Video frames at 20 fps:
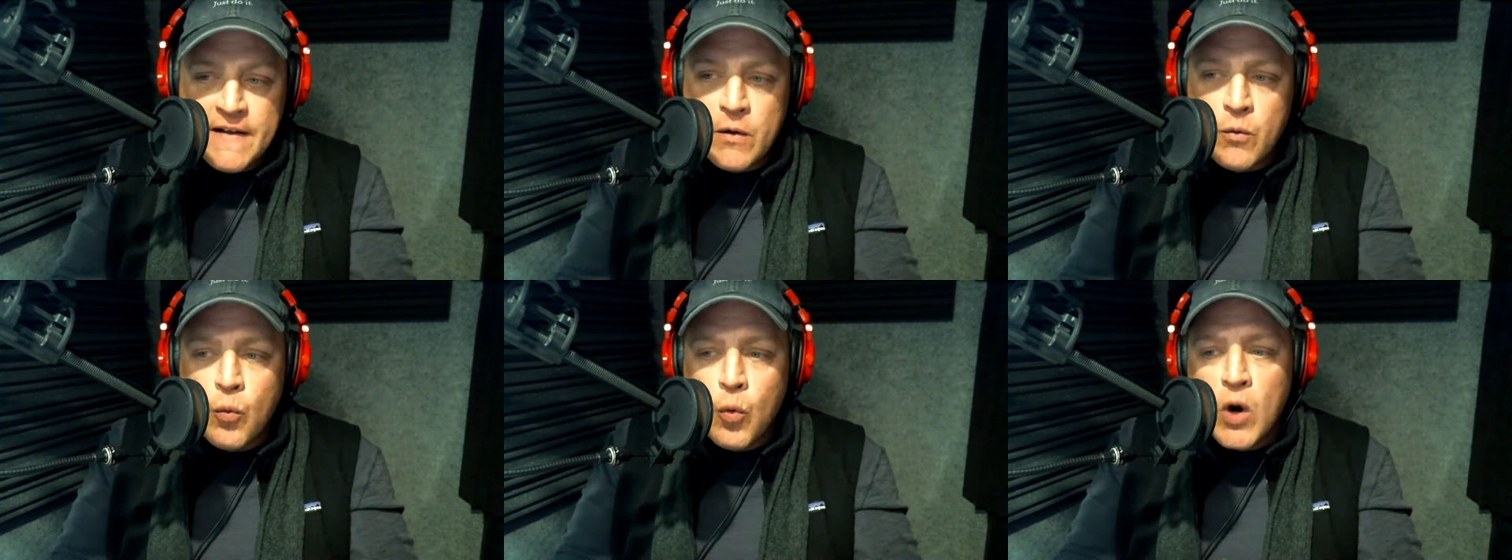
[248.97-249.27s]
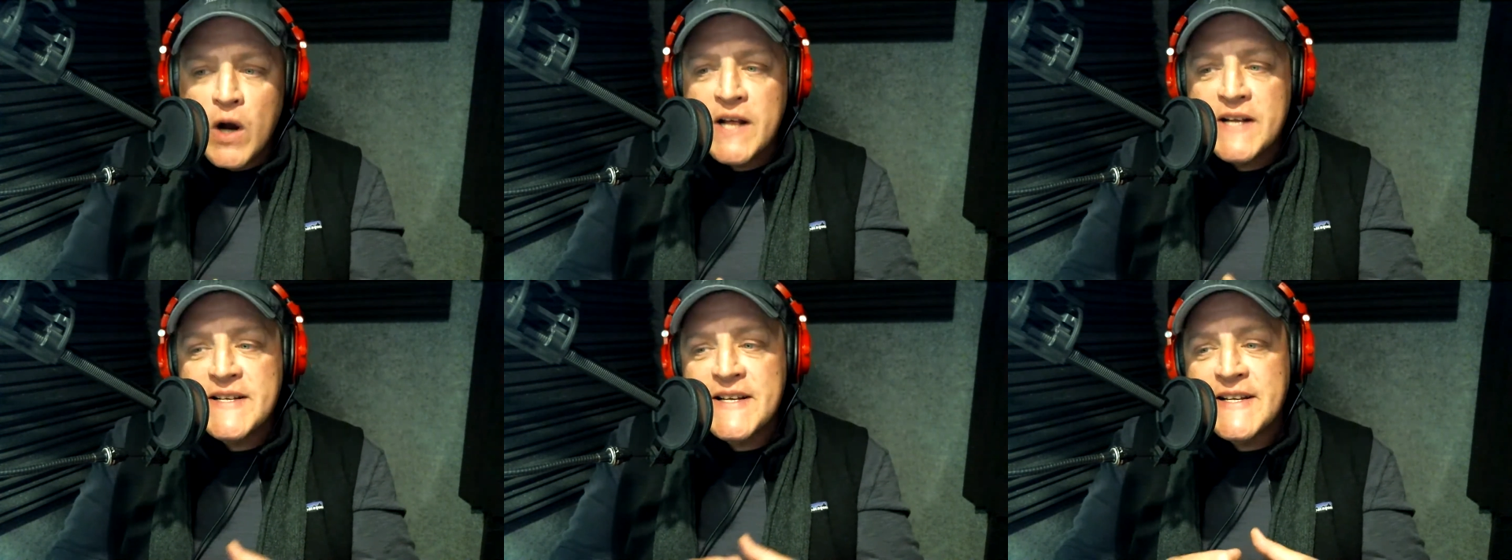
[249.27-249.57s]
then
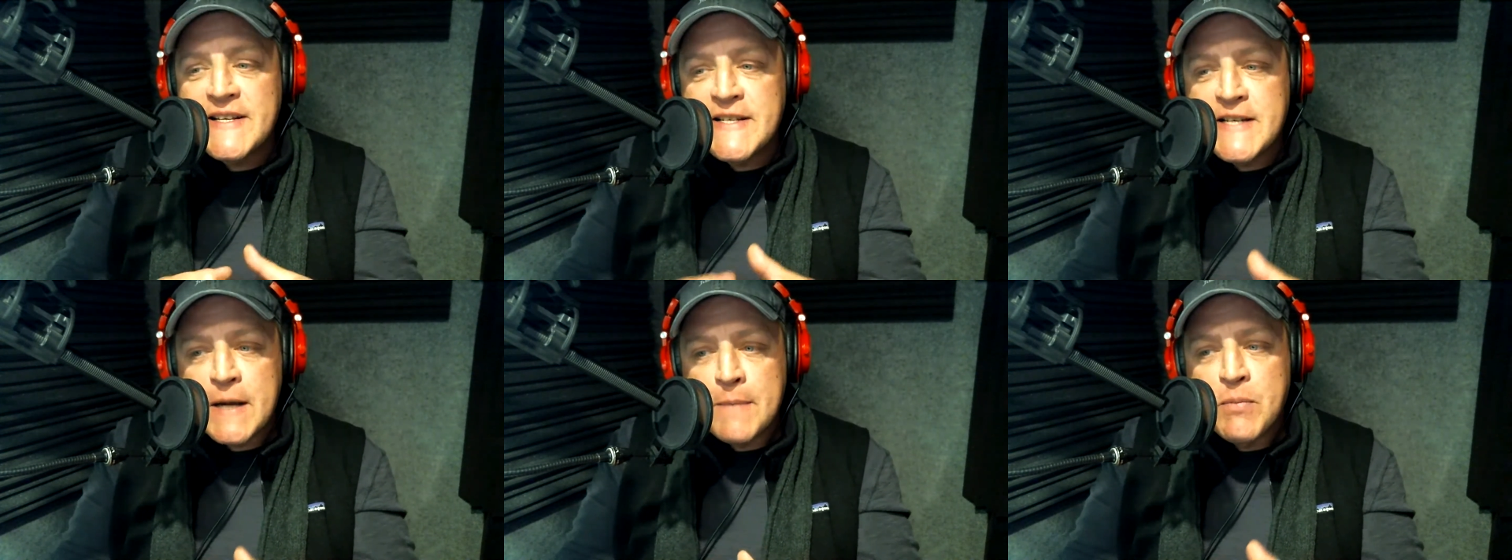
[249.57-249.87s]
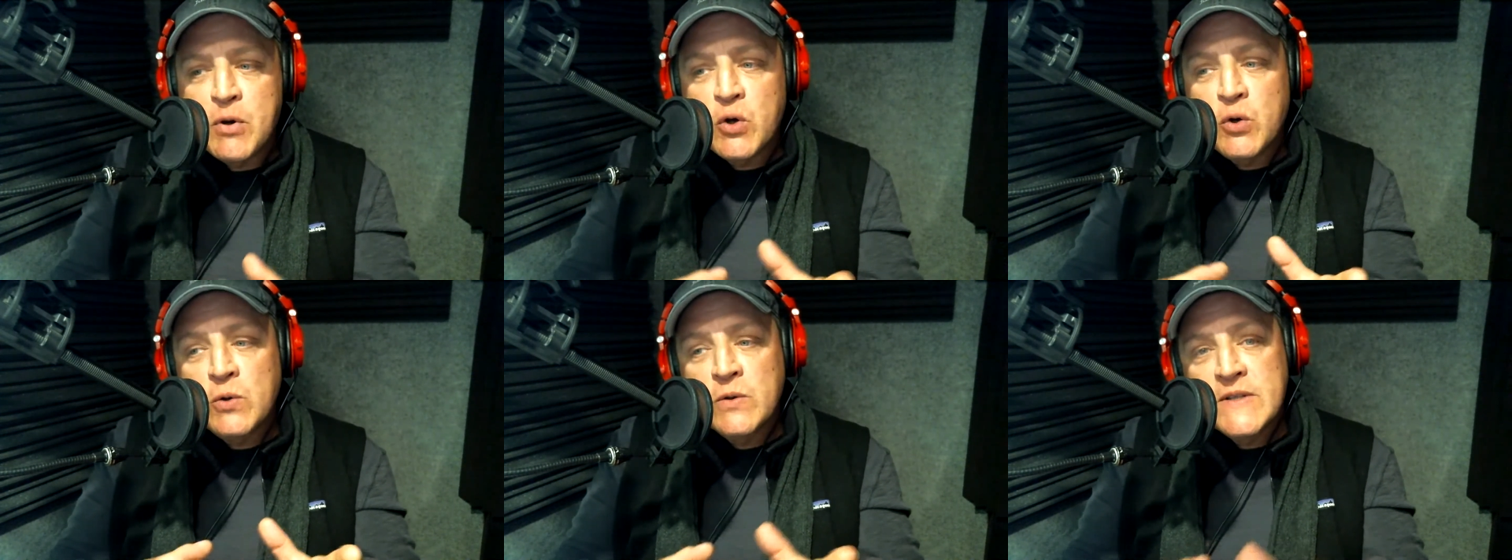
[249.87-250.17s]
what is a
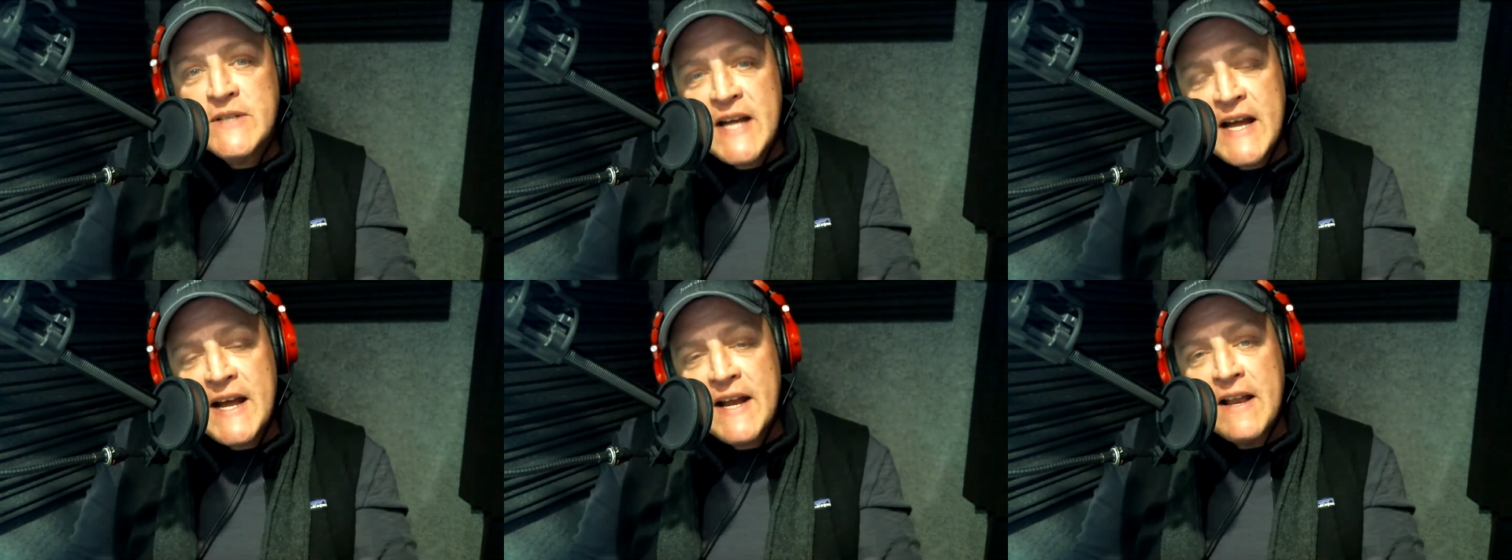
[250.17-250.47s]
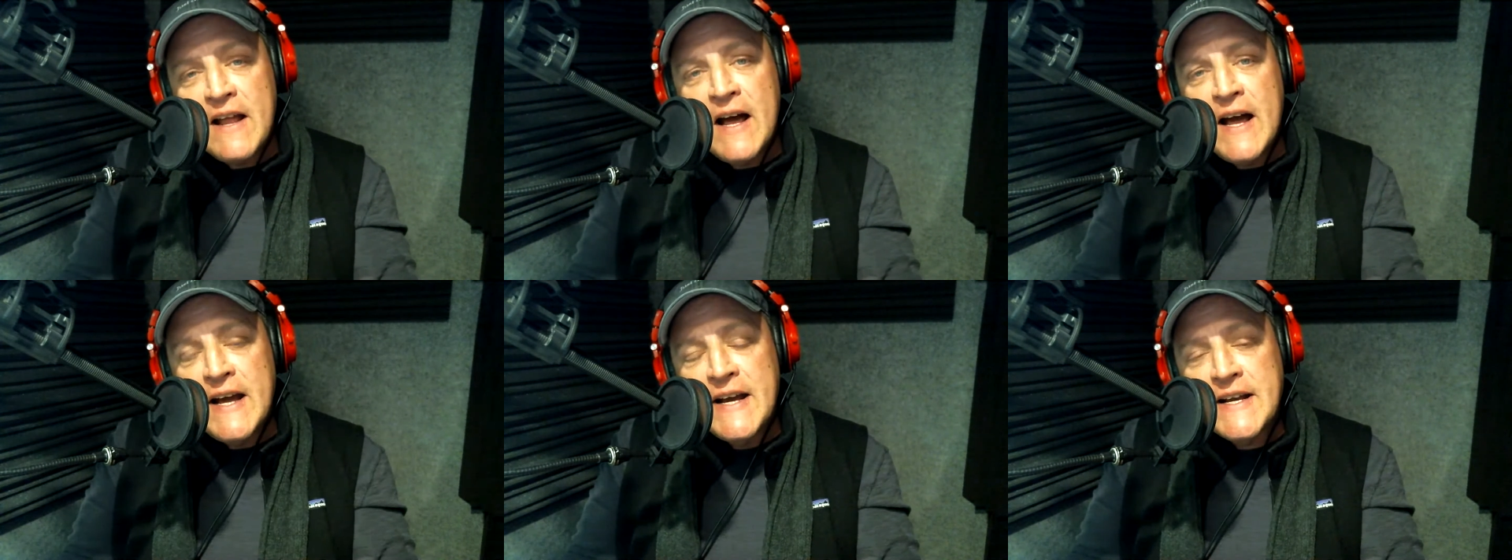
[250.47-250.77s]
typical day
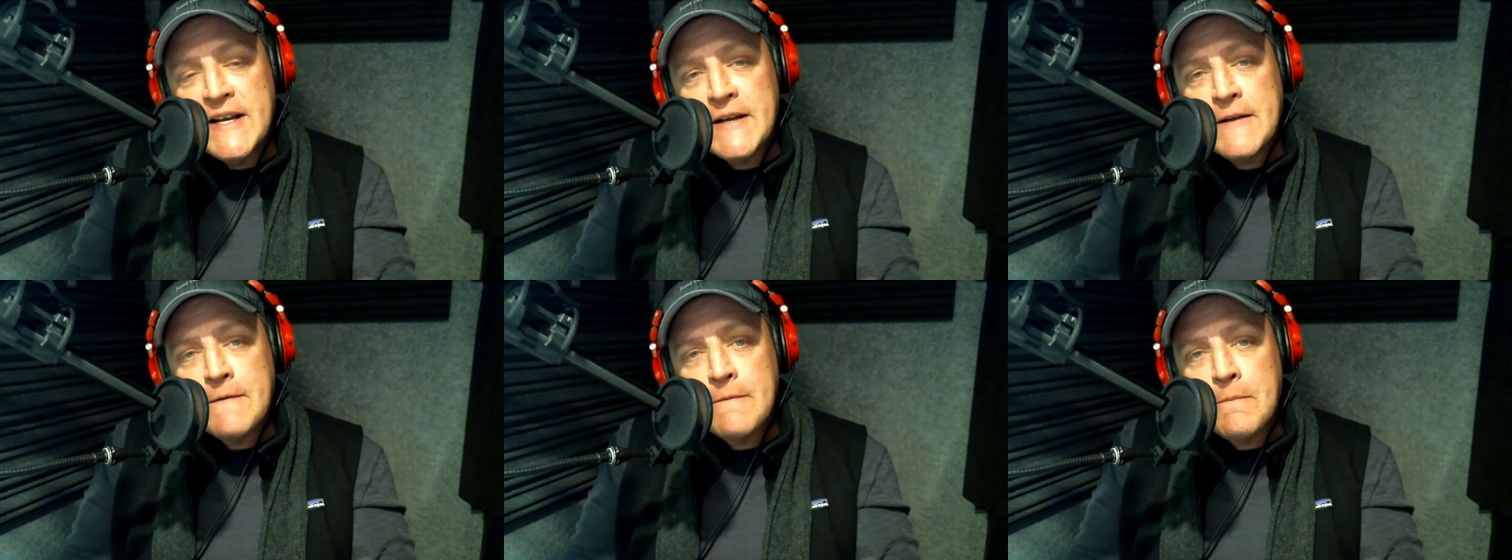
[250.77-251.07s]
like?